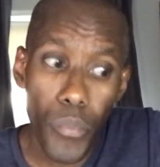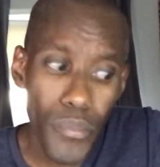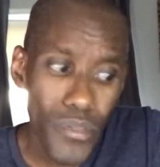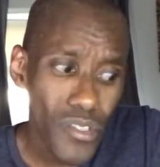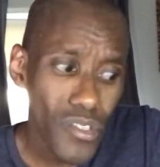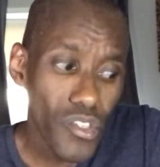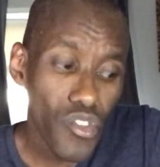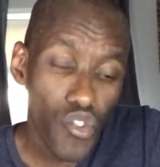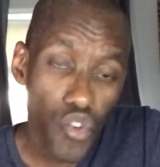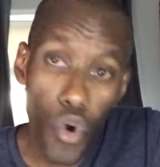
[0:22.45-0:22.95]
It's
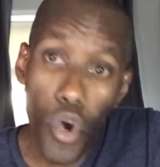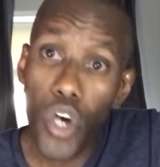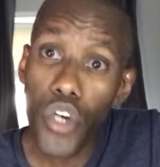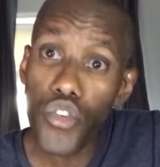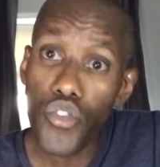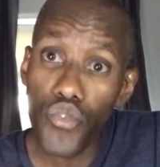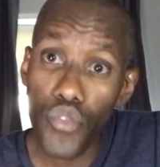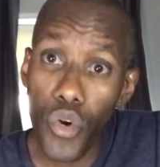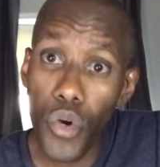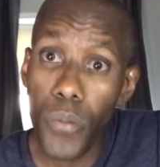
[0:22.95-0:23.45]

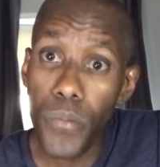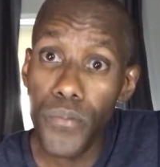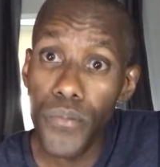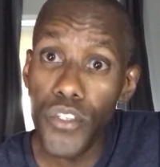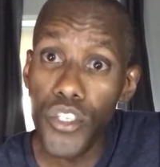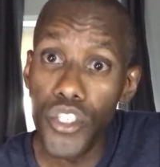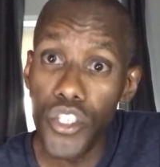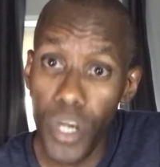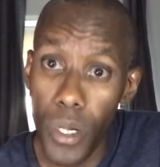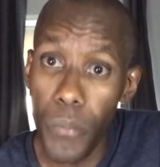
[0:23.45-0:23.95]
Crossrope
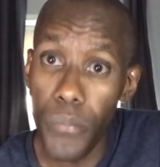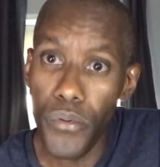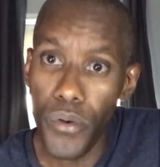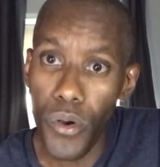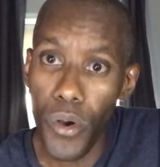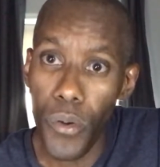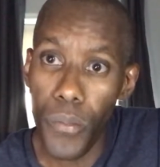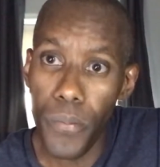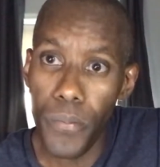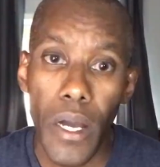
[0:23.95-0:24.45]
Jump
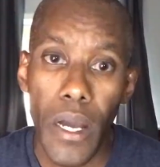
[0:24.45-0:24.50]
Rope.